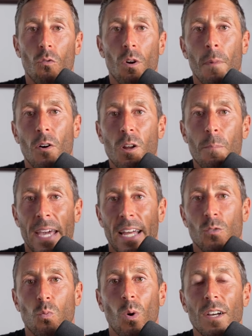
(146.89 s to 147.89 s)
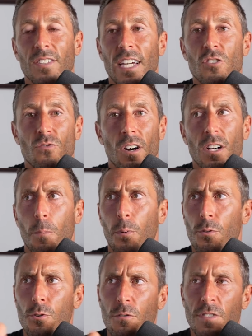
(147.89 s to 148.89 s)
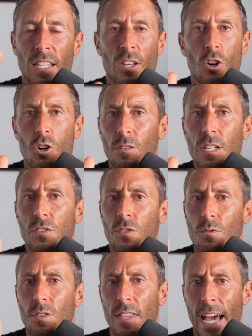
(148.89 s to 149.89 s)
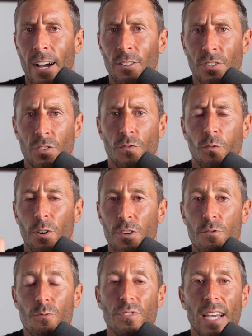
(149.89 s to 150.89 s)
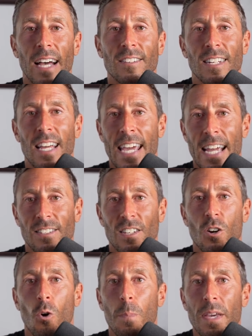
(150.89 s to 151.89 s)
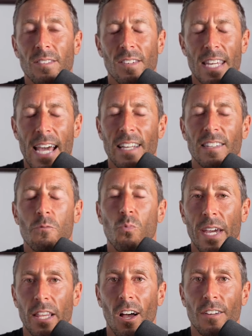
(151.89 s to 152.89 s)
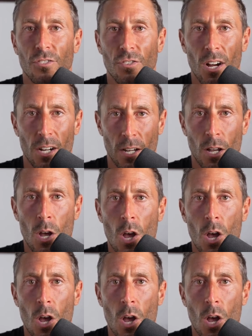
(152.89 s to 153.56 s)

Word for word: Rimonabant was a drug approved in the early two thousands for use as an anti-obesity, as a weight loss drug.